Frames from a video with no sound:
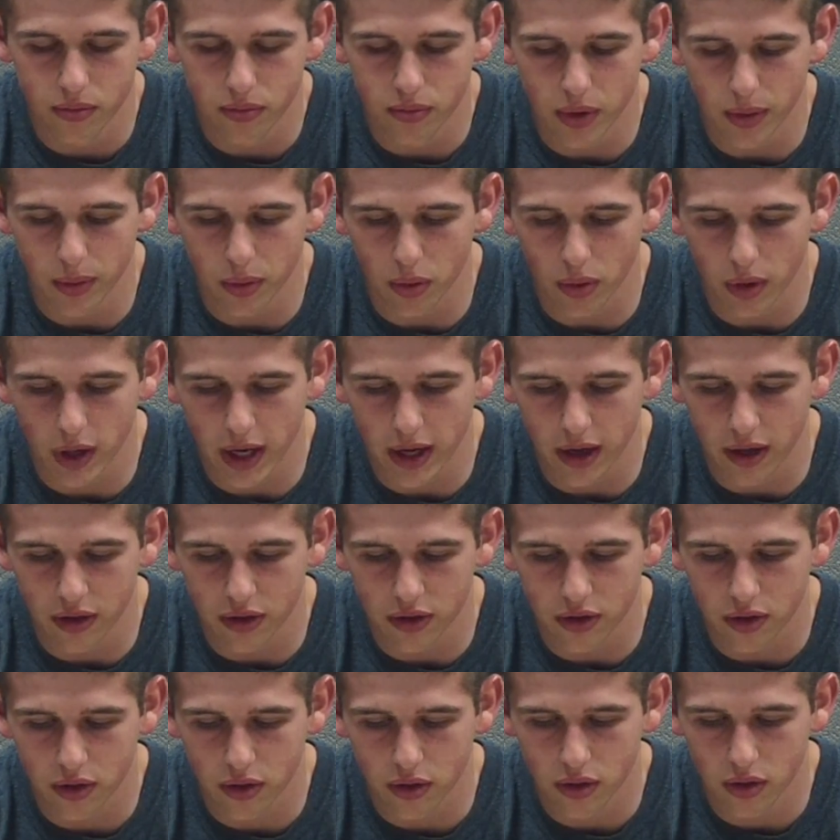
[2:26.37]
People will
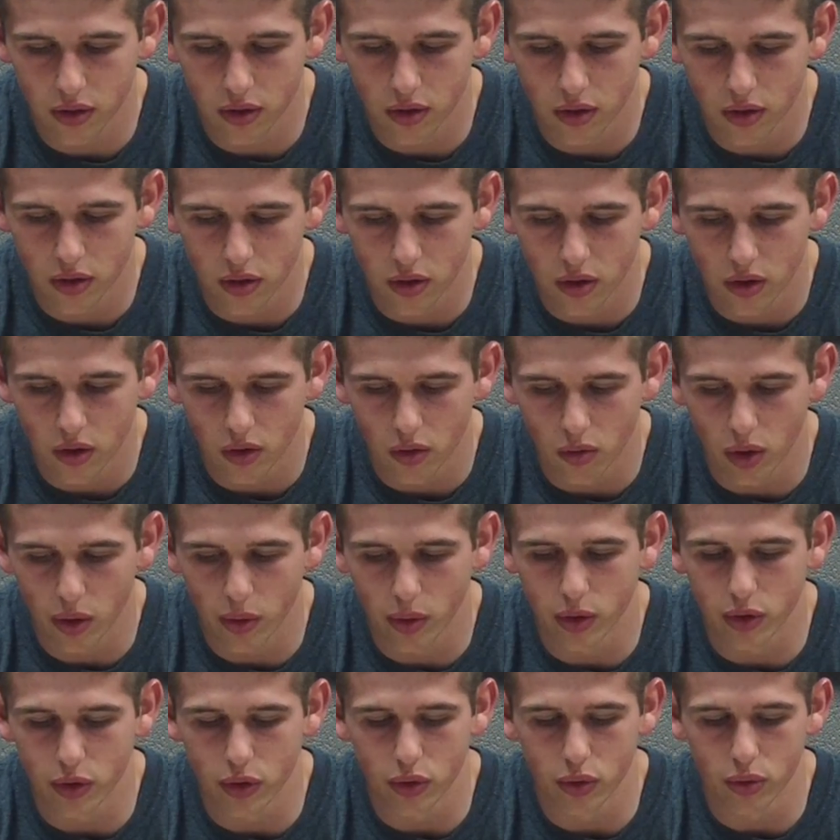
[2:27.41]
ask, where
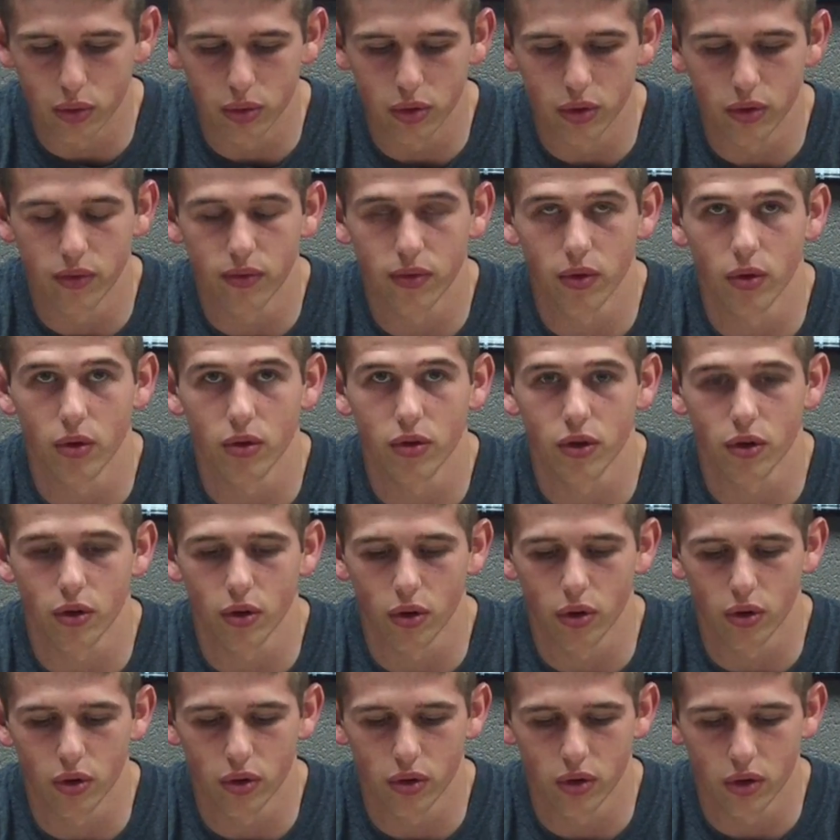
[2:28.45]
were you when you first
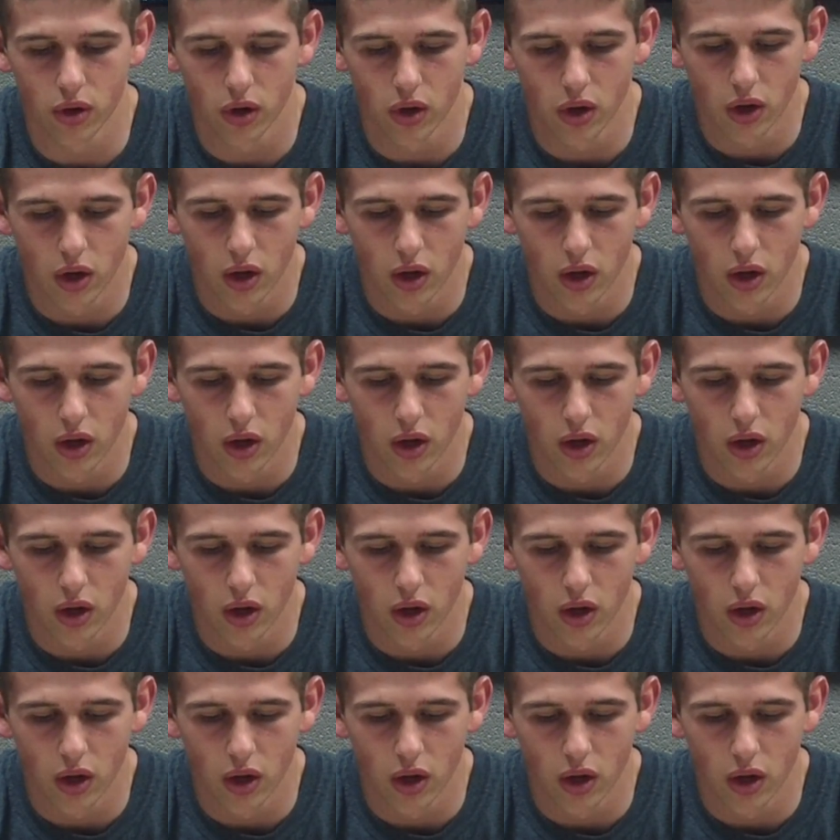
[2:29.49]
heard